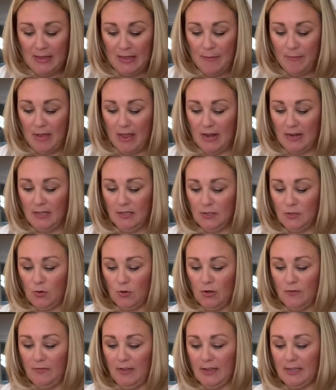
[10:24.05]
But any
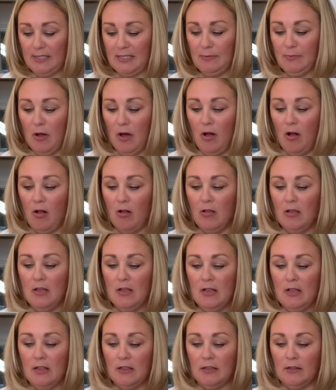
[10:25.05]
sort of like small
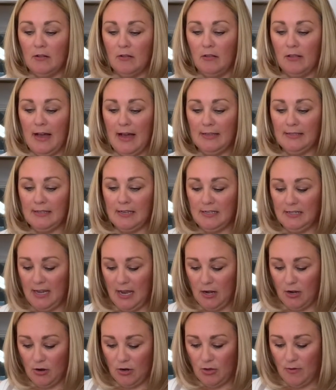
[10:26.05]
little glass
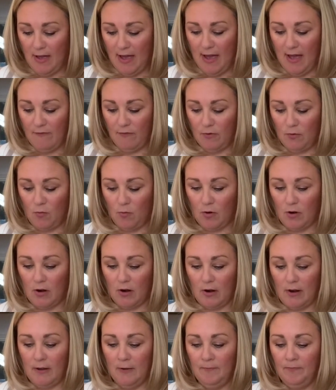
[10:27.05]
container you have would work.